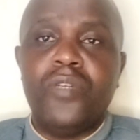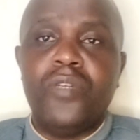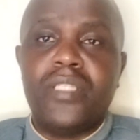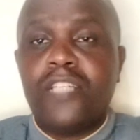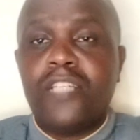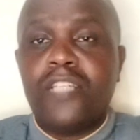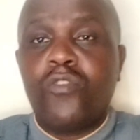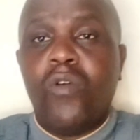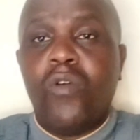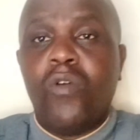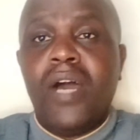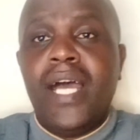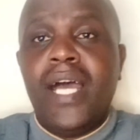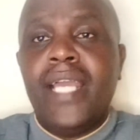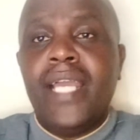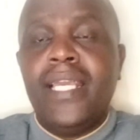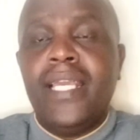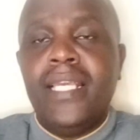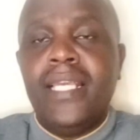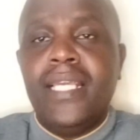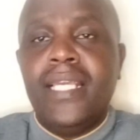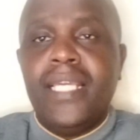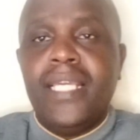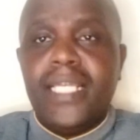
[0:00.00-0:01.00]
That's
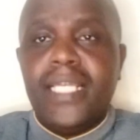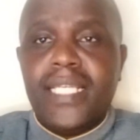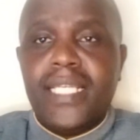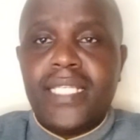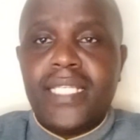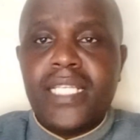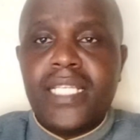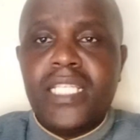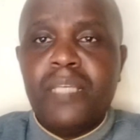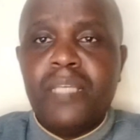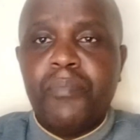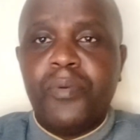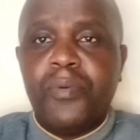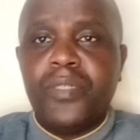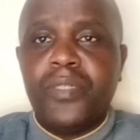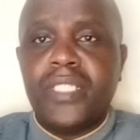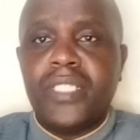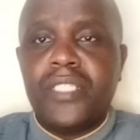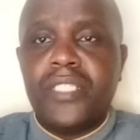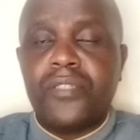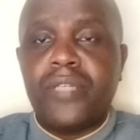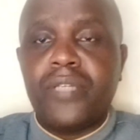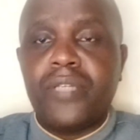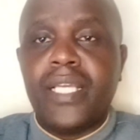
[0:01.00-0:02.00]
why it is
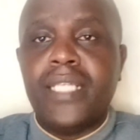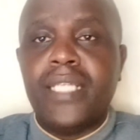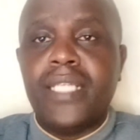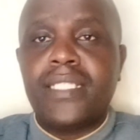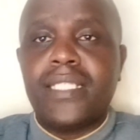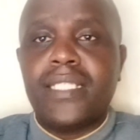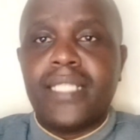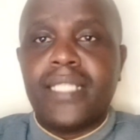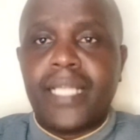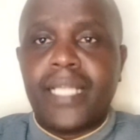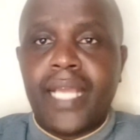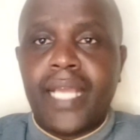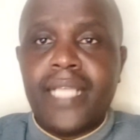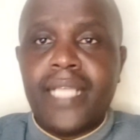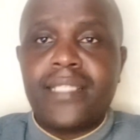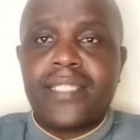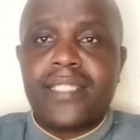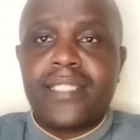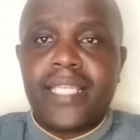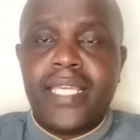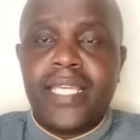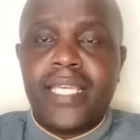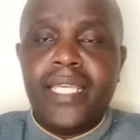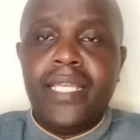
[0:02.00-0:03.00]
important to get the right
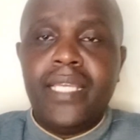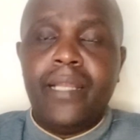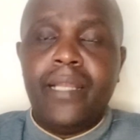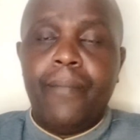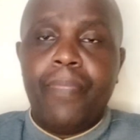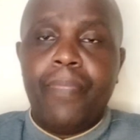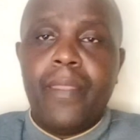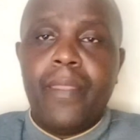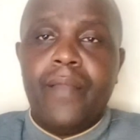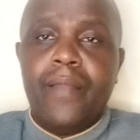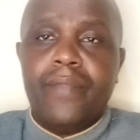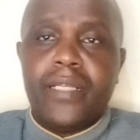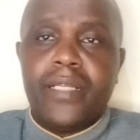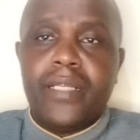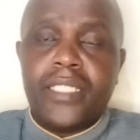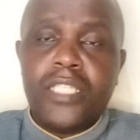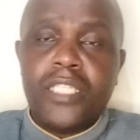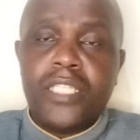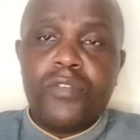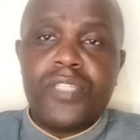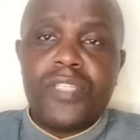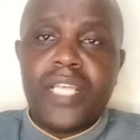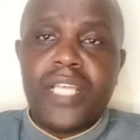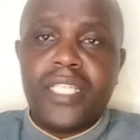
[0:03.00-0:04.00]
skill, the
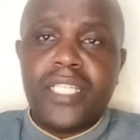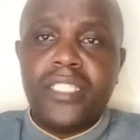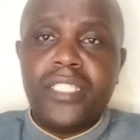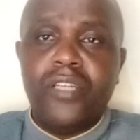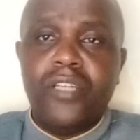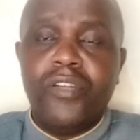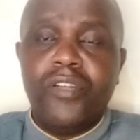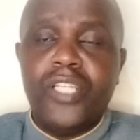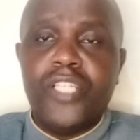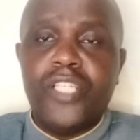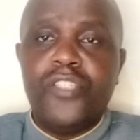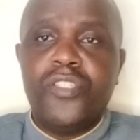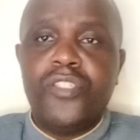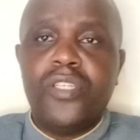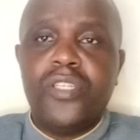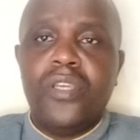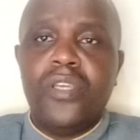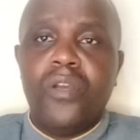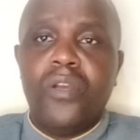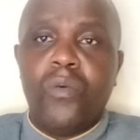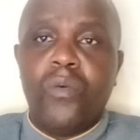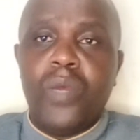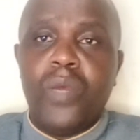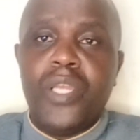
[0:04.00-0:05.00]
requisite knowledge
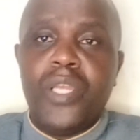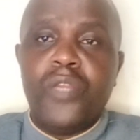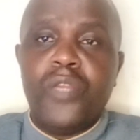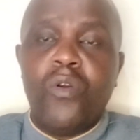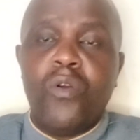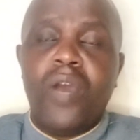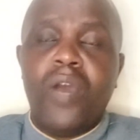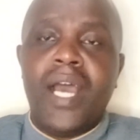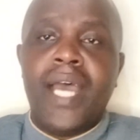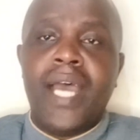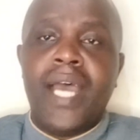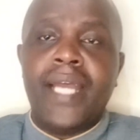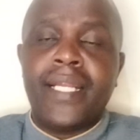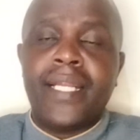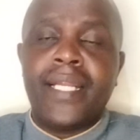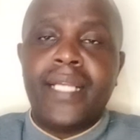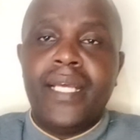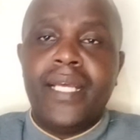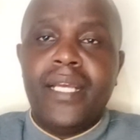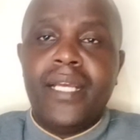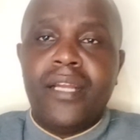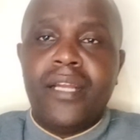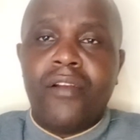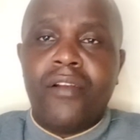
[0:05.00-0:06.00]
when you are
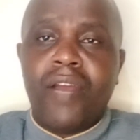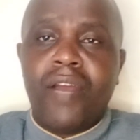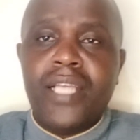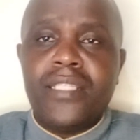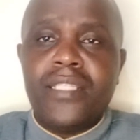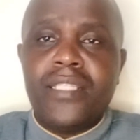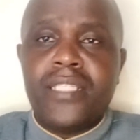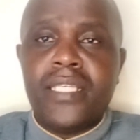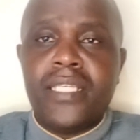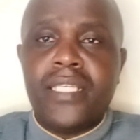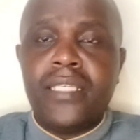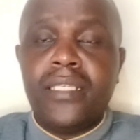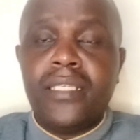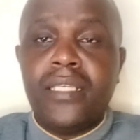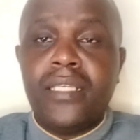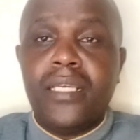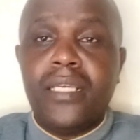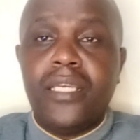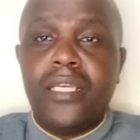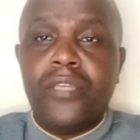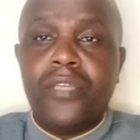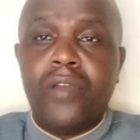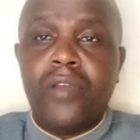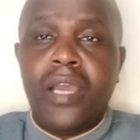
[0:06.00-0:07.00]
writing
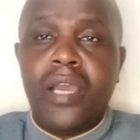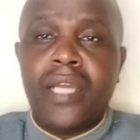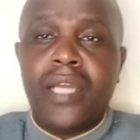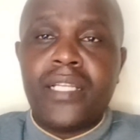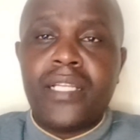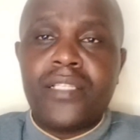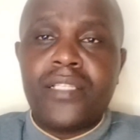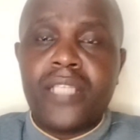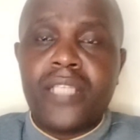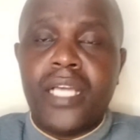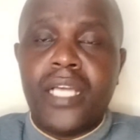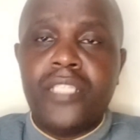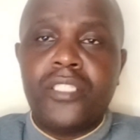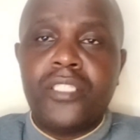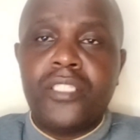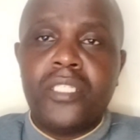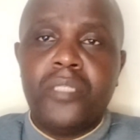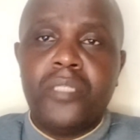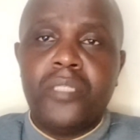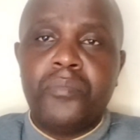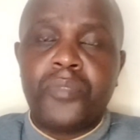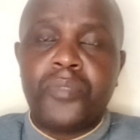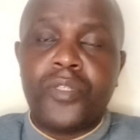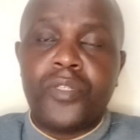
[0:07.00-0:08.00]
your research
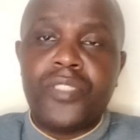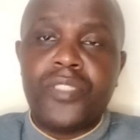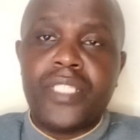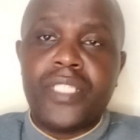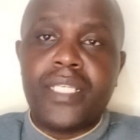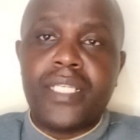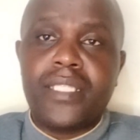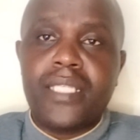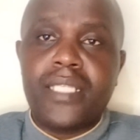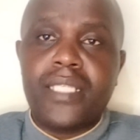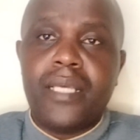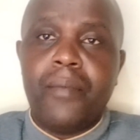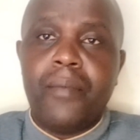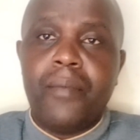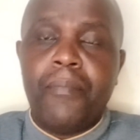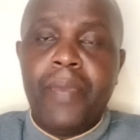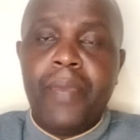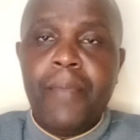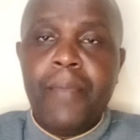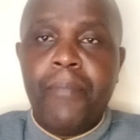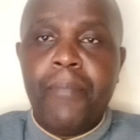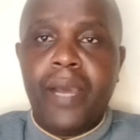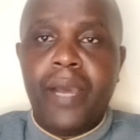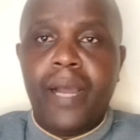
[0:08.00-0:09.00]
project
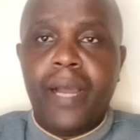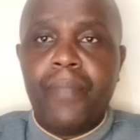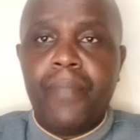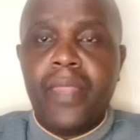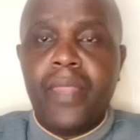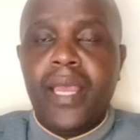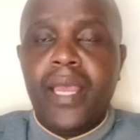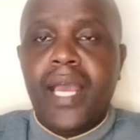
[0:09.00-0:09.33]
paper.